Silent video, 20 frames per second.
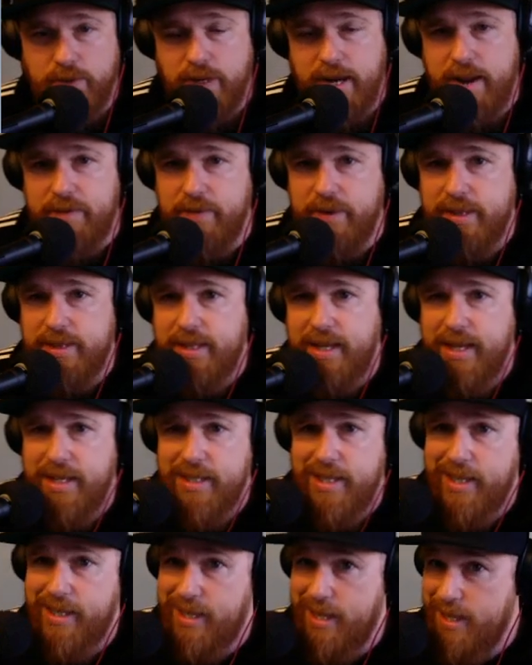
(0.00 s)
everything.
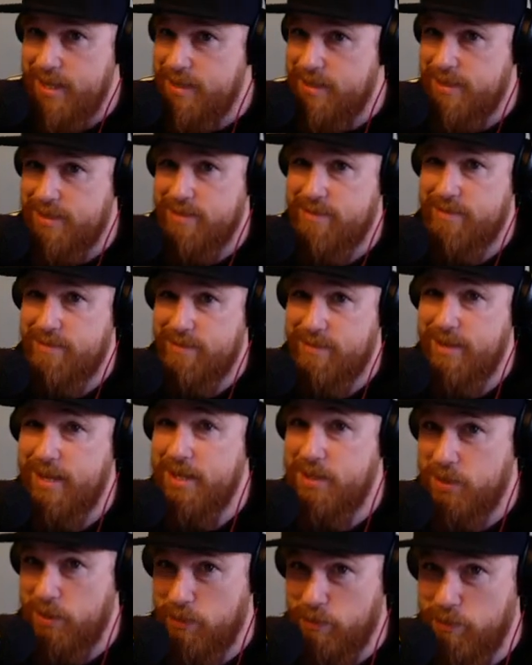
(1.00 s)
Like it's
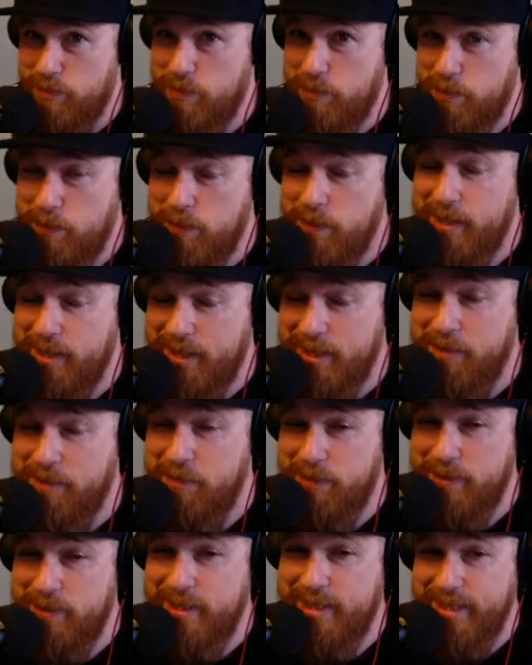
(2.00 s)
a really,
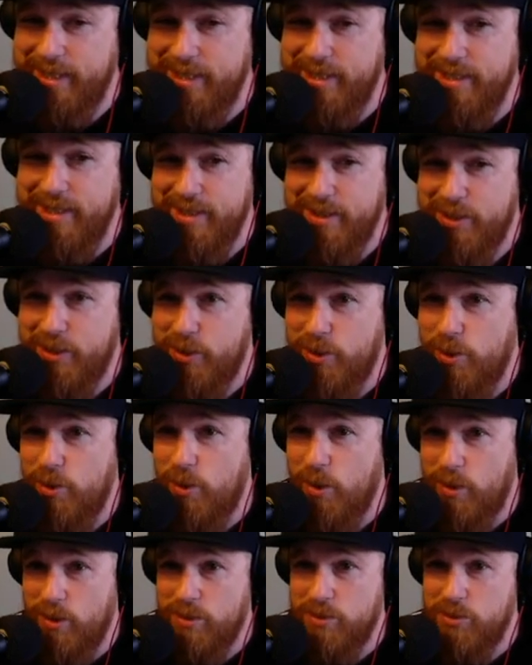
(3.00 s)
really
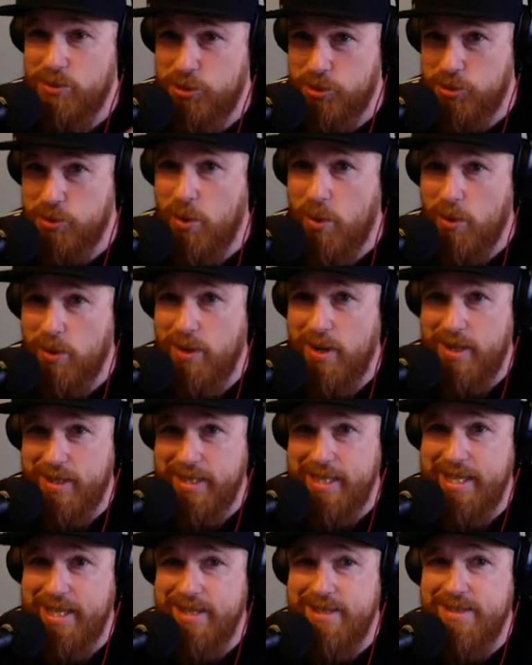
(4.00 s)
cool store on
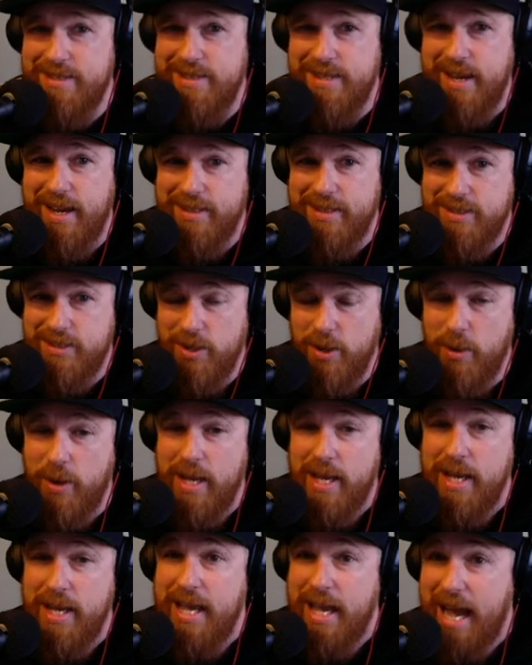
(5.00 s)
the inside. So
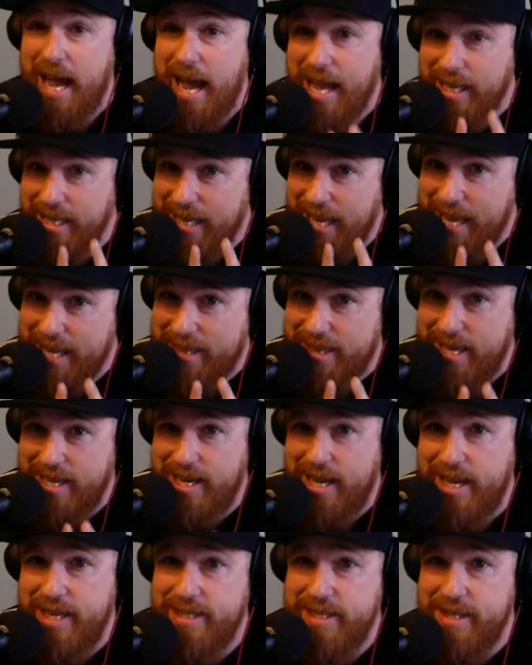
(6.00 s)
I like that
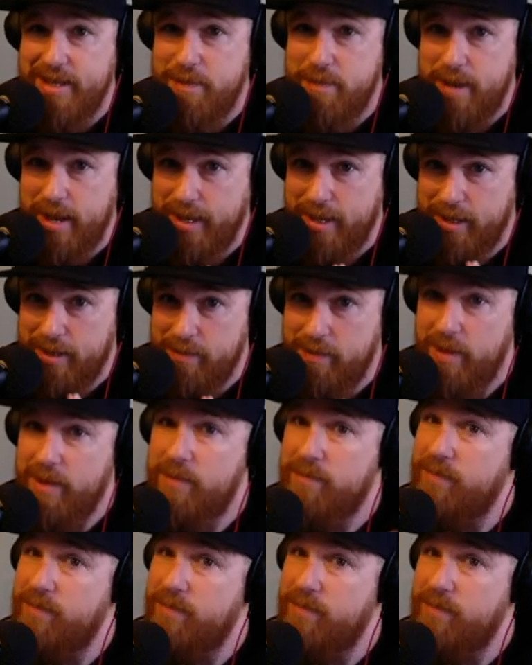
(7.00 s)
idea, Megan.